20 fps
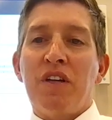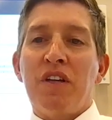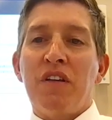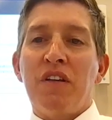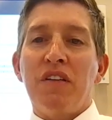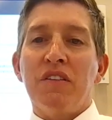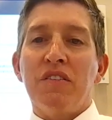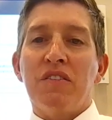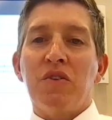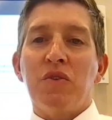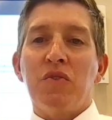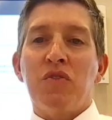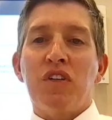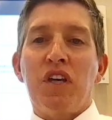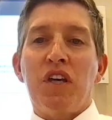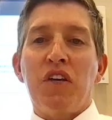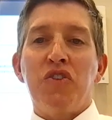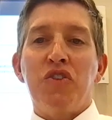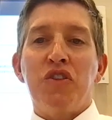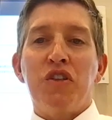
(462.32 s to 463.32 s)
the
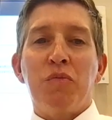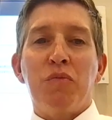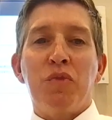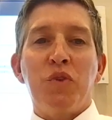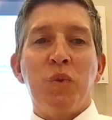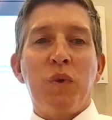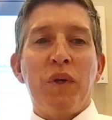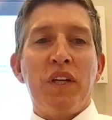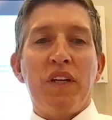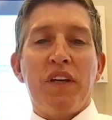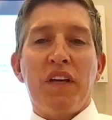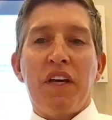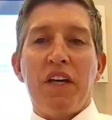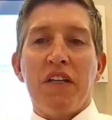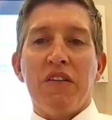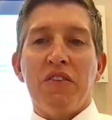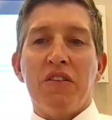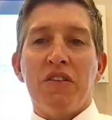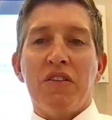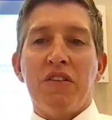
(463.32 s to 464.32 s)
association between
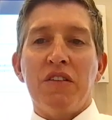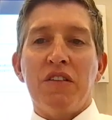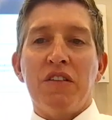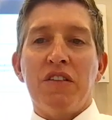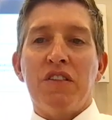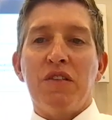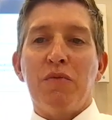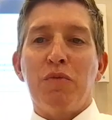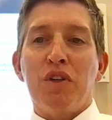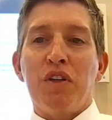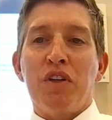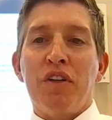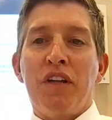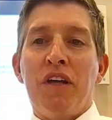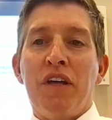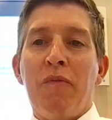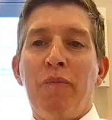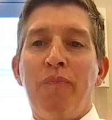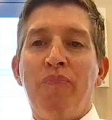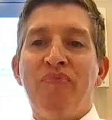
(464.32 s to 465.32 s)
cancer and
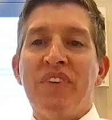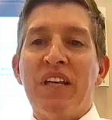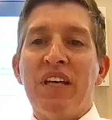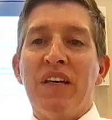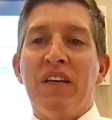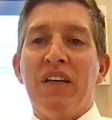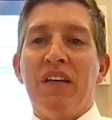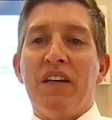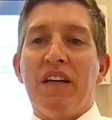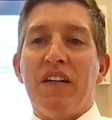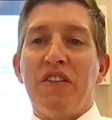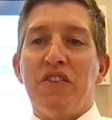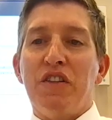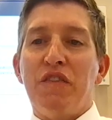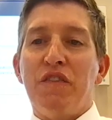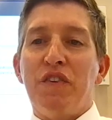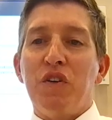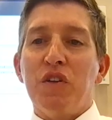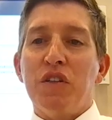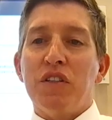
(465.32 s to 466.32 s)
disability. And
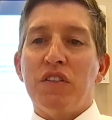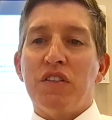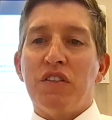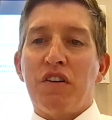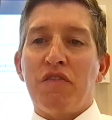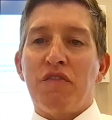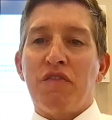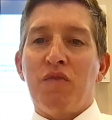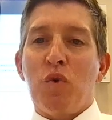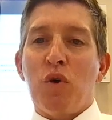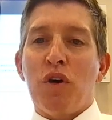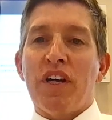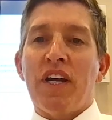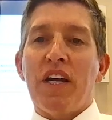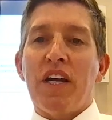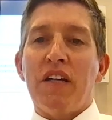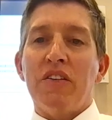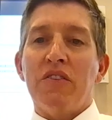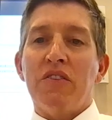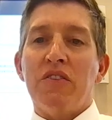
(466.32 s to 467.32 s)
she focused on 4
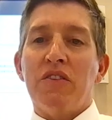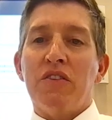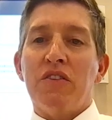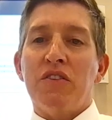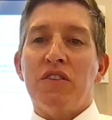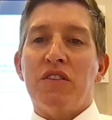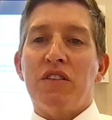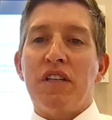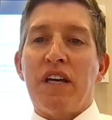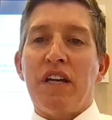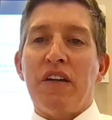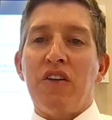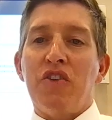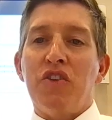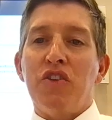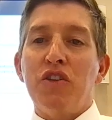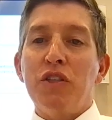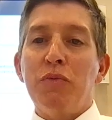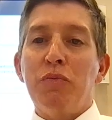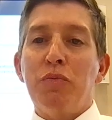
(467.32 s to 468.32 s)
cancers that
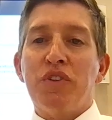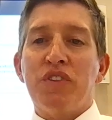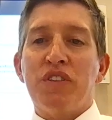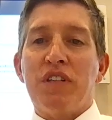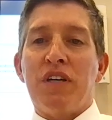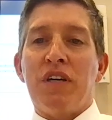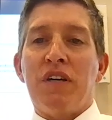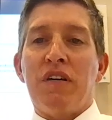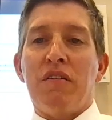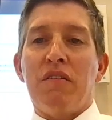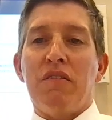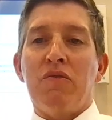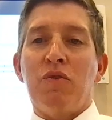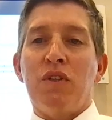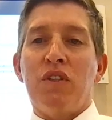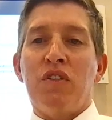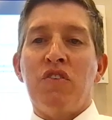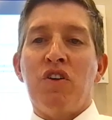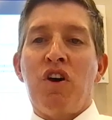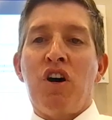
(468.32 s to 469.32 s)
could present
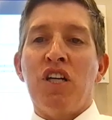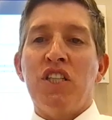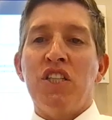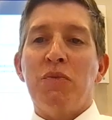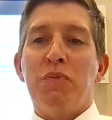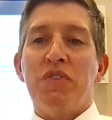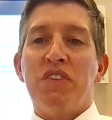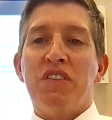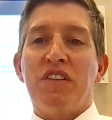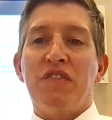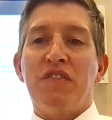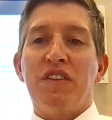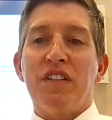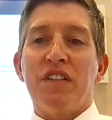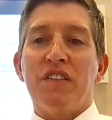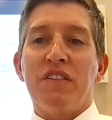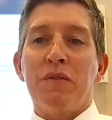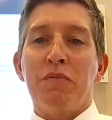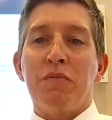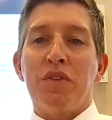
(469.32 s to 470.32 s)
with
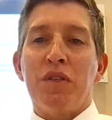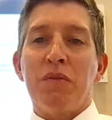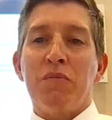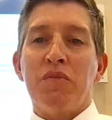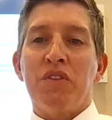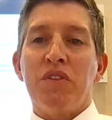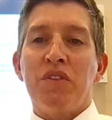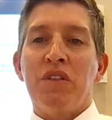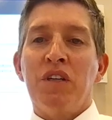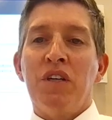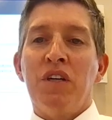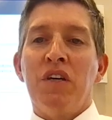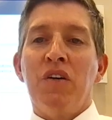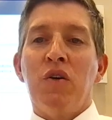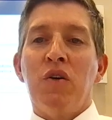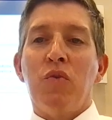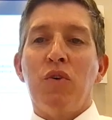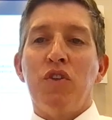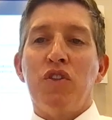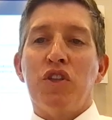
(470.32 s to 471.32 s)
non-specific symptoms,
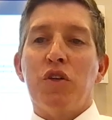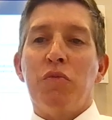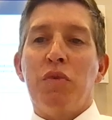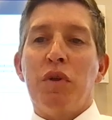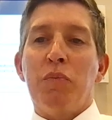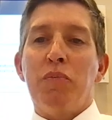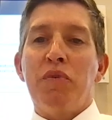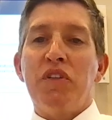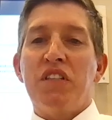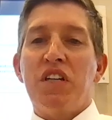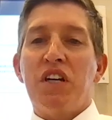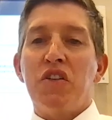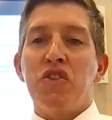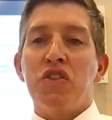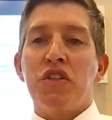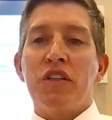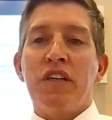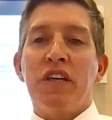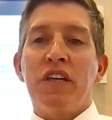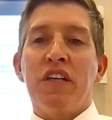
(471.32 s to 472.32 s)
which could be
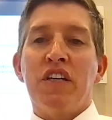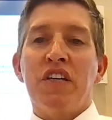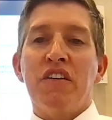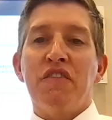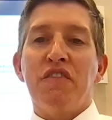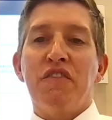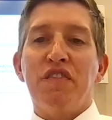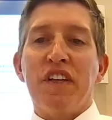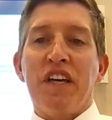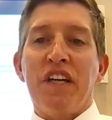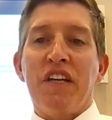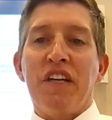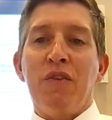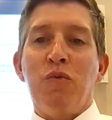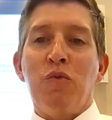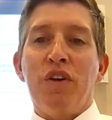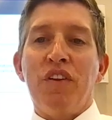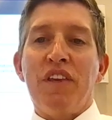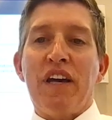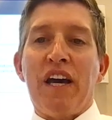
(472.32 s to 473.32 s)
potentially conflated
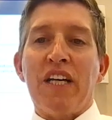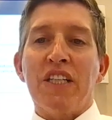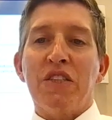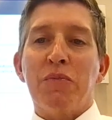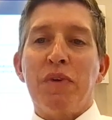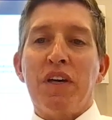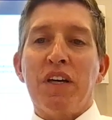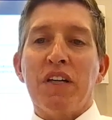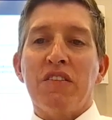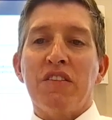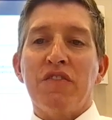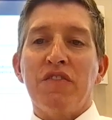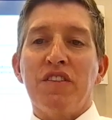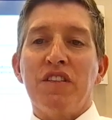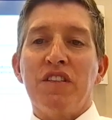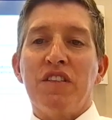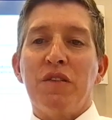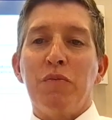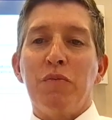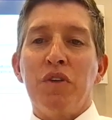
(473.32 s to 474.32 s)
with aspects of
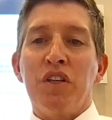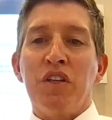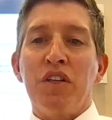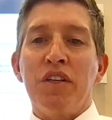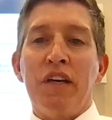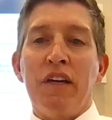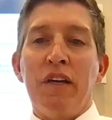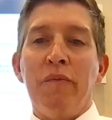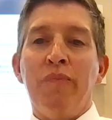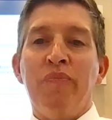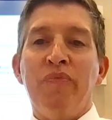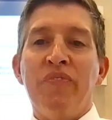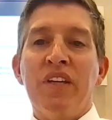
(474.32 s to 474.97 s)
disability.